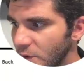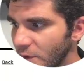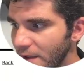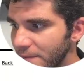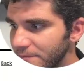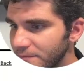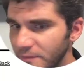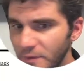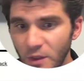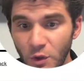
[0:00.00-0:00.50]
right.
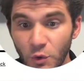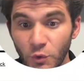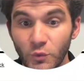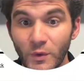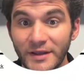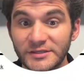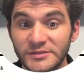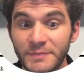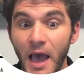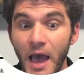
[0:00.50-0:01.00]

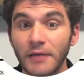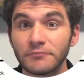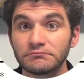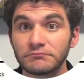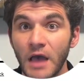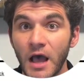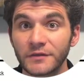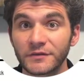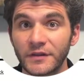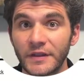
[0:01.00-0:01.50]
right spot.
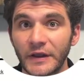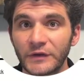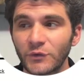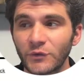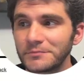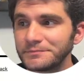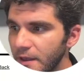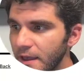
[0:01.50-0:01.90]
On to the next one.